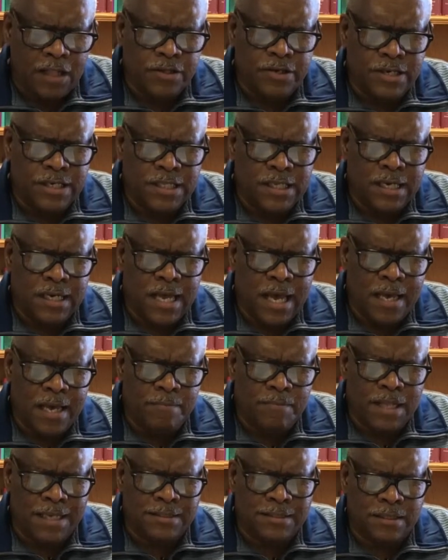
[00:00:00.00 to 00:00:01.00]
that's above
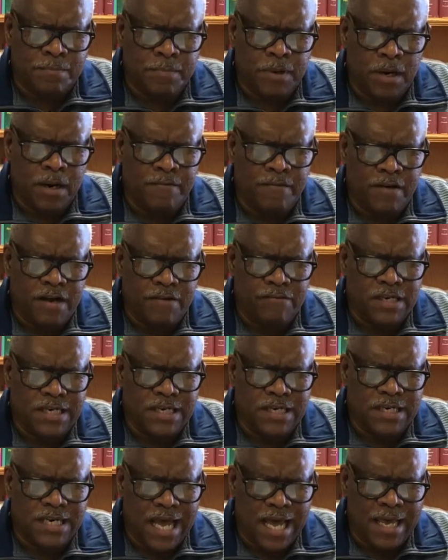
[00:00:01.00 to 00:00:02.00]
every name,
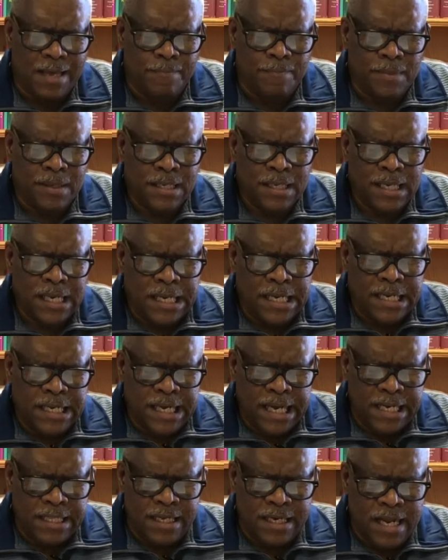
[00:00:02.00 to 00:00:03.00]
in the name of
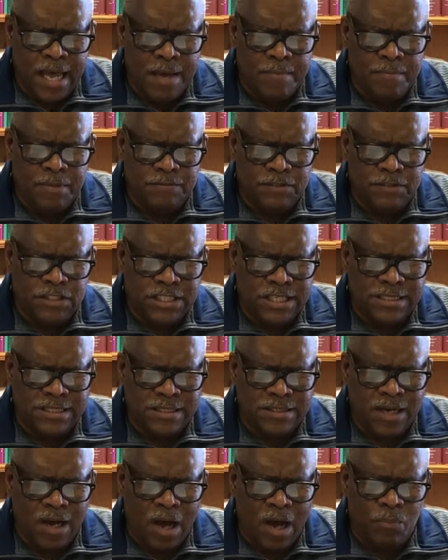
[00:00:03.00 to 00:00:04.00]
Jesus, God, we
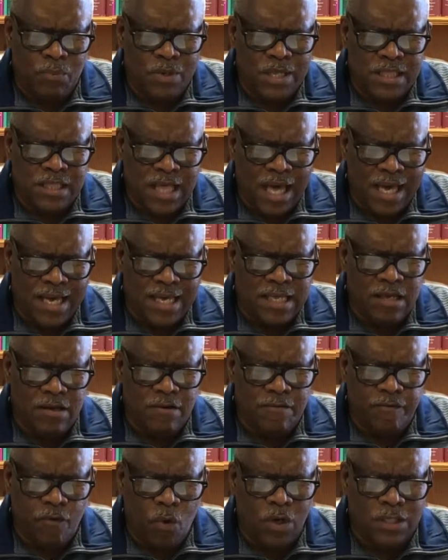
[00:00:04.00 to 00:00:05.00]
thank You for
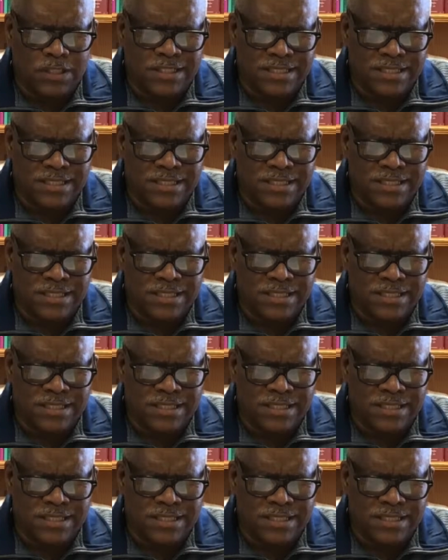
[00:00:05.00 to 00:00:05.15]
today.